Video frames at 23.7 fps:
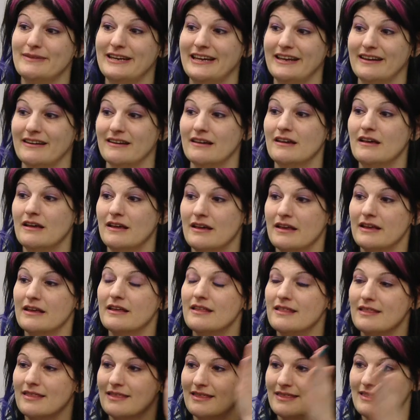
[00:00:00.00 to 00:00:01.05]
mean
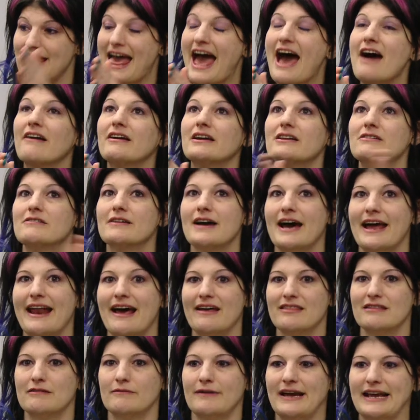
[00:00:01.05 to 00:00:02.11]
how can you cut
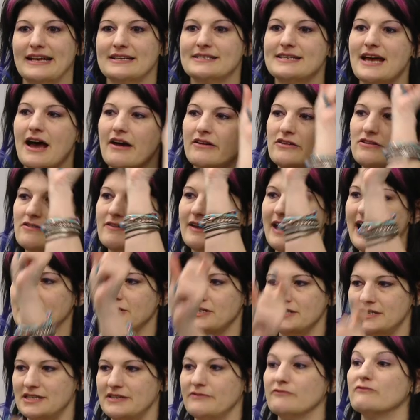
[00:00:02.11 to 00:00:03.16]
out the waste? How do you get
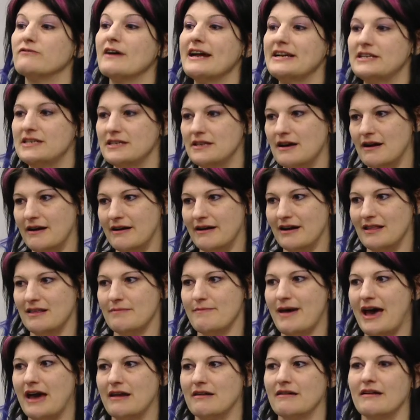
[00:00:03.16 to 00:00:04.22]
just right to the heart of the
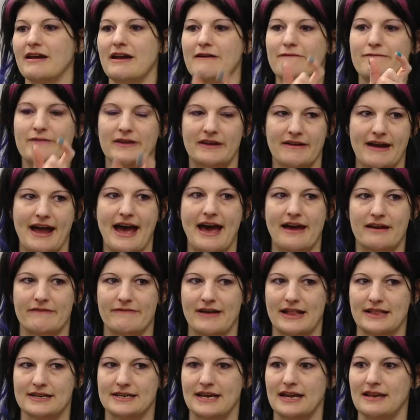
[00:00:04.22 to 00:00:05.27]
matter and figure out how to
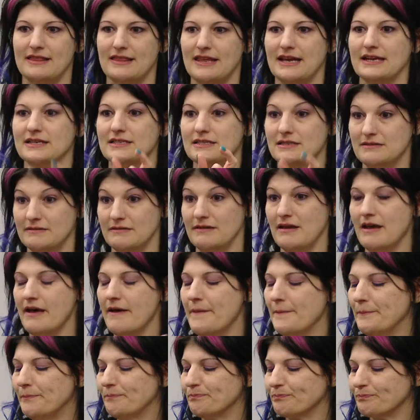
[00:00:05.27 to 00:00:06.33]
validate things
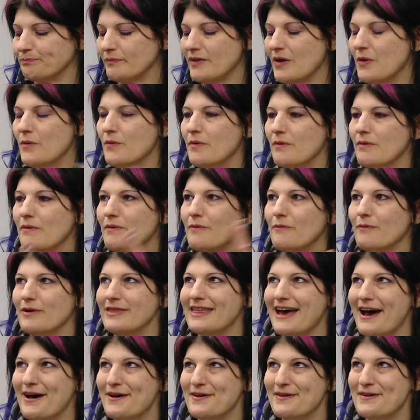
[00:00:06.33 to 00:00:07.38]

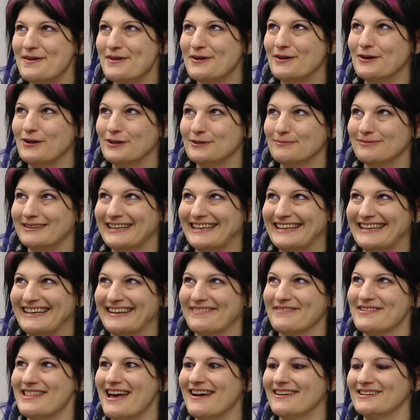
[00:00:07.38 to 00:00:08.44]
without gold
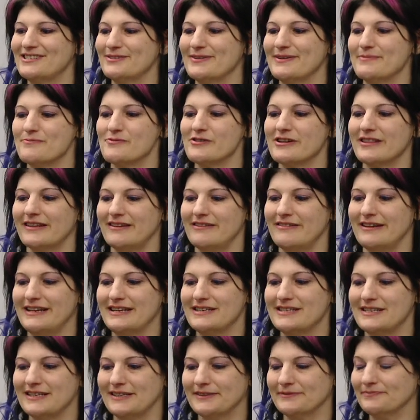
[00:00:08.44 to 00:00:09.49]
plating, without doing more than you
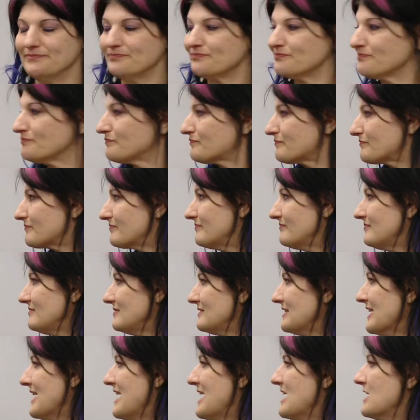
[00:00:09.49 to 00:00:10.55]
need to?
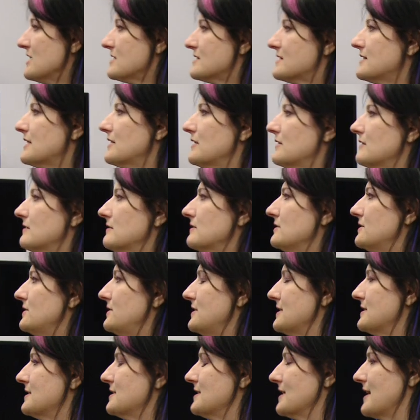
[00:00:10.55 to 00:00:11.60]
So,
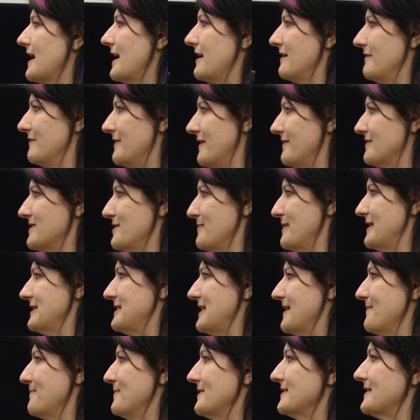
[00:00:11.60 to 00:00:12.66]
just to kind of give some
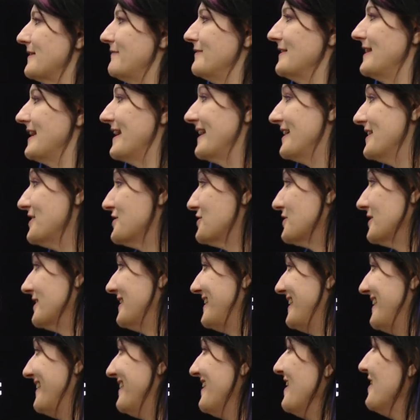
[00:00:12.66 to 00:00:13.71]
examples, I feel like
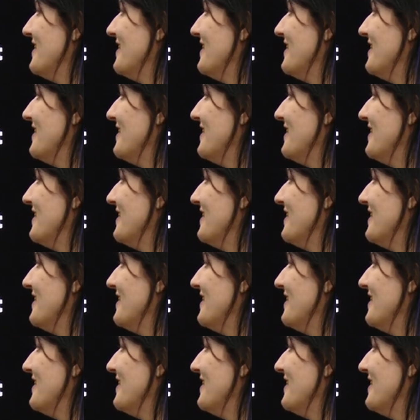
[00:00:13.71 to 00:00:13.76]
initially